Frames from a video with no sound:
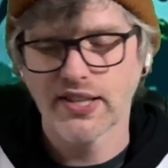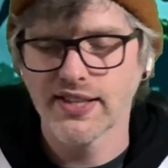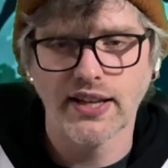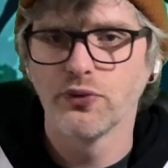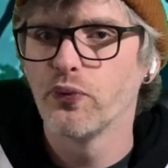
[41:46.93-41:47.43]

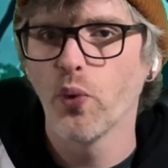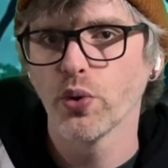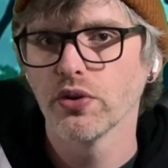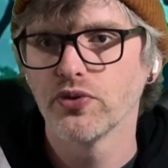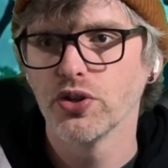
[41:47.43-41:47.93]
Select
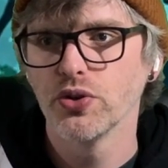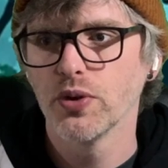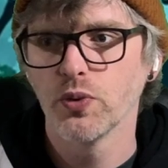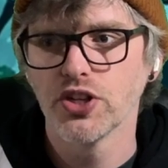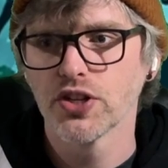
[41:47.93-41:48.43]
four of
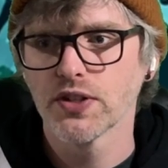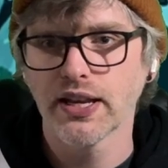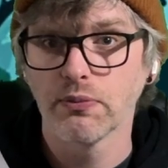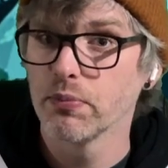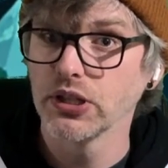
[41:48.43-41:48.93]
you and we
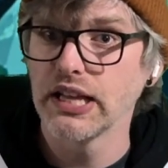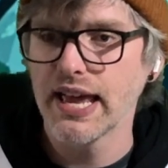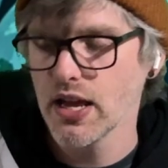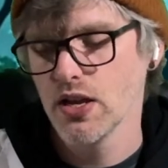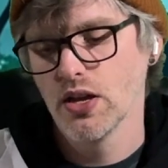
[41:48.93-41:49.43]
just like
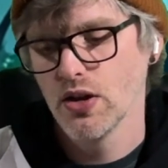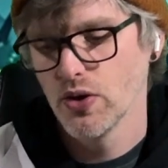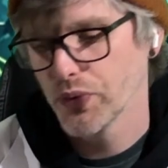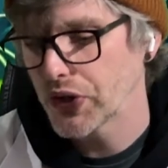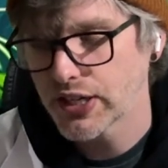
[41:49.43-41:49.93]
play
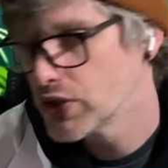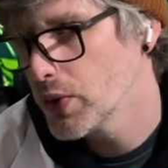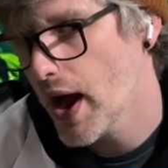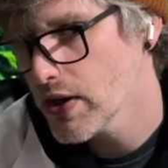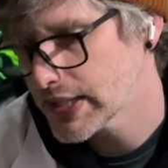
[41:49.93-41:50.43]
for like
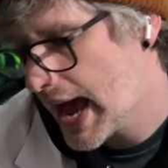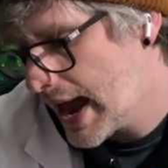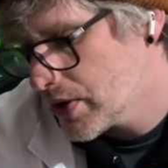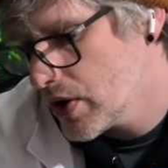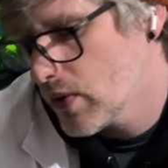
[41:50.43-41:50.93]
2 hours.
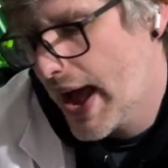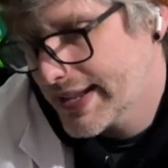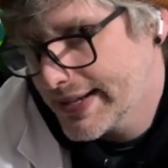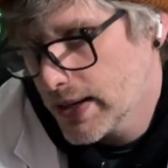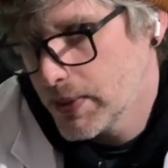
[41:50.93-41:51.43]
I don't know.
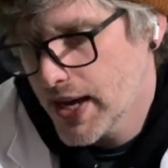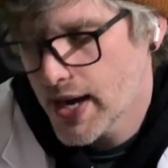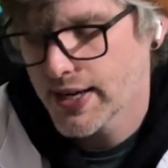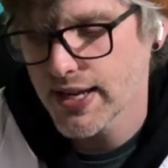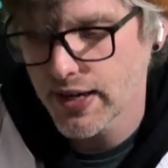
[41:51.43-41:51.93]
I think that'd be
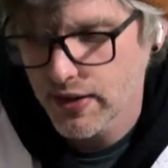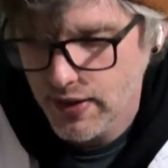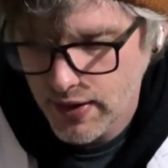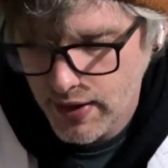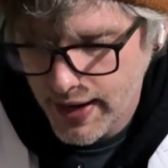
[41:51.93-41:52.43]
kind of neat.
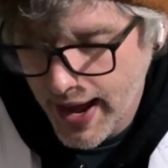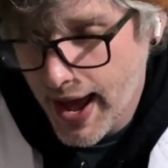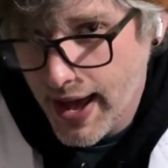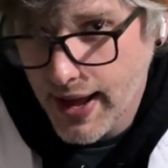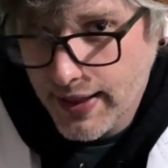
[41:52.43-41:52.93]

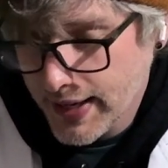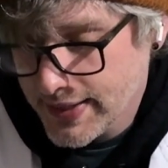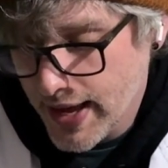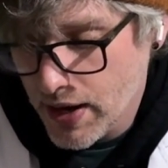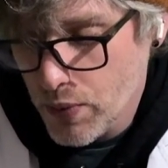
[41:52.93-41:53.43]
And I
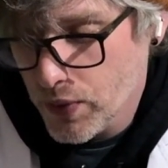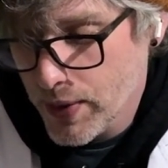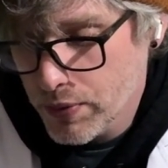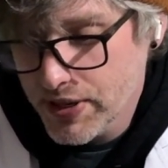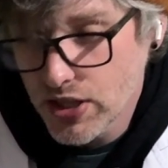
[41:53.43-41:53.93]
like I said, and
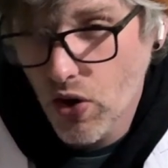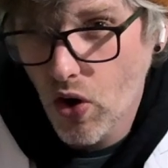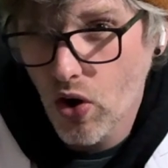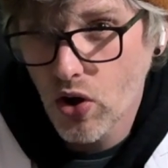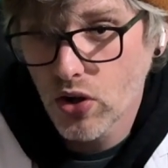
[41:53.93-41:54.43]
it would be
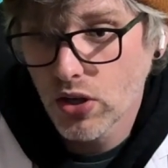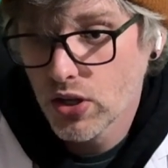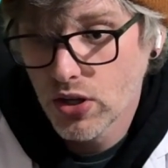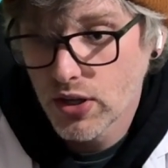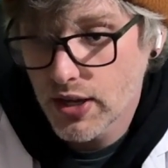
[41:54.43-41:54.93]

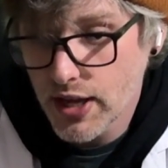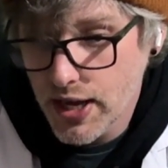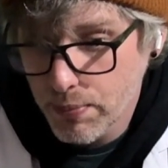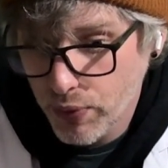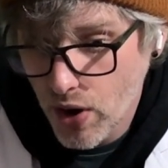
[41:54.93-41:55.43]
all
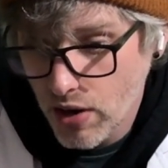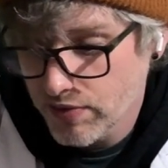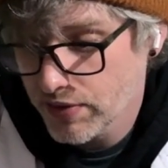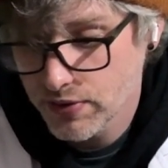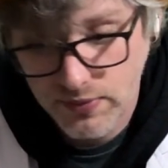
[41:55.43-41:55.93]

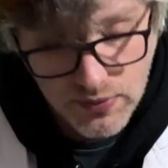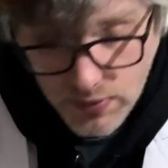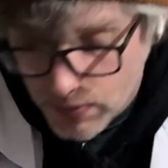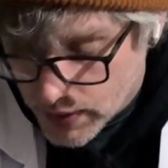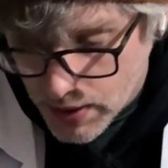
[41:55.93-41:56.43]
improv.
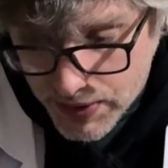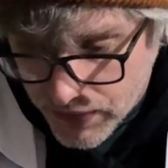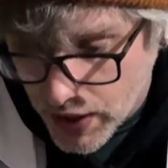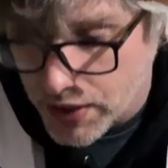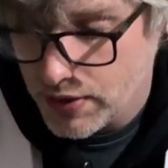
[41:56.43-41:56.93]
It'd
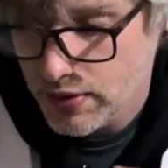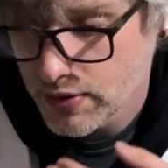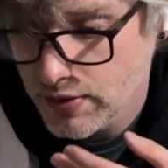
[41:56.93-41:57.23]
be fun.